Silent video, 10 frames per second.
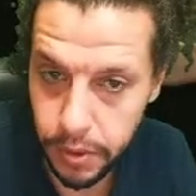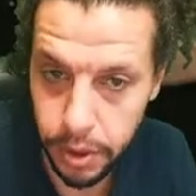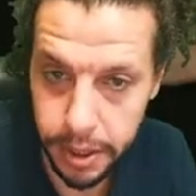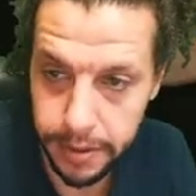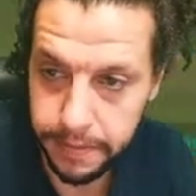
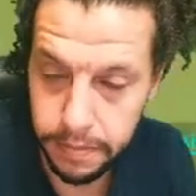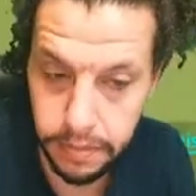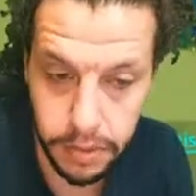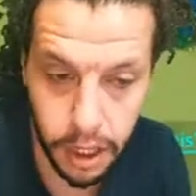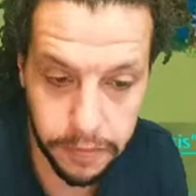Sweet.
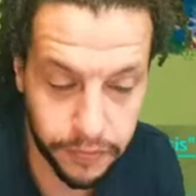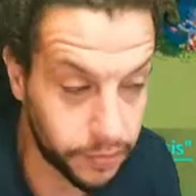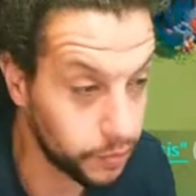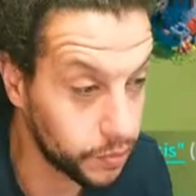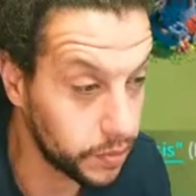Help
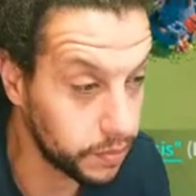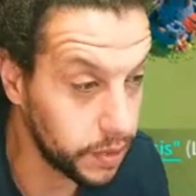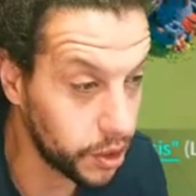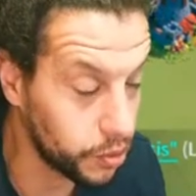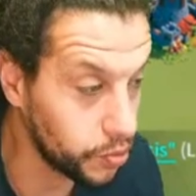
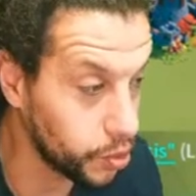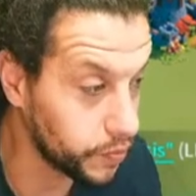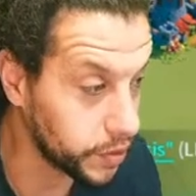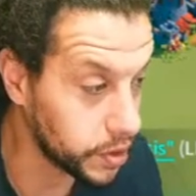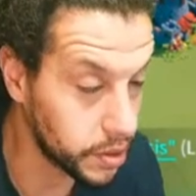me and Queen
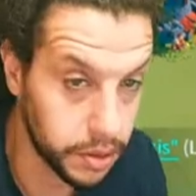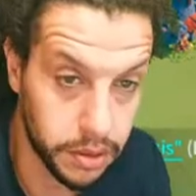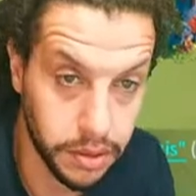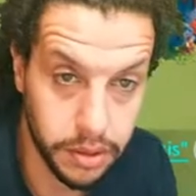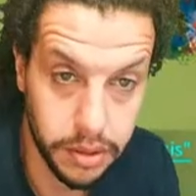do first.
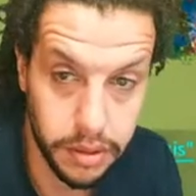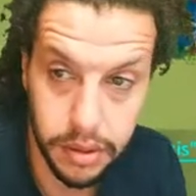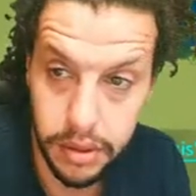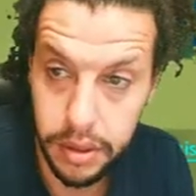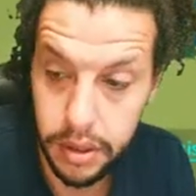
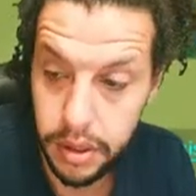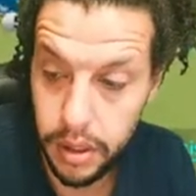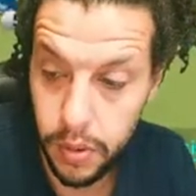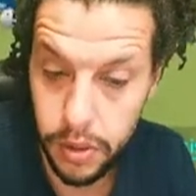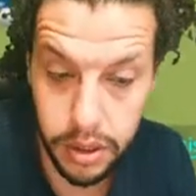
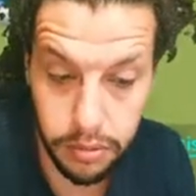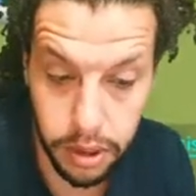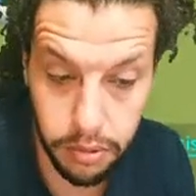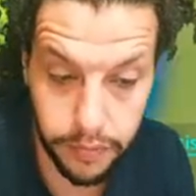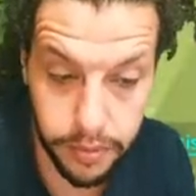
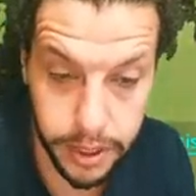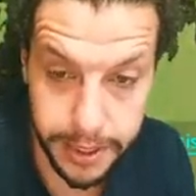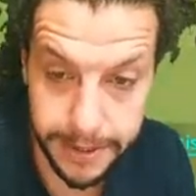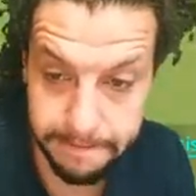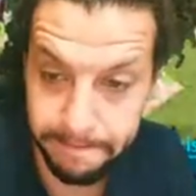Welcome, welcome
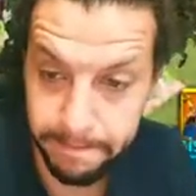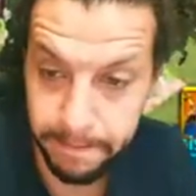everybody.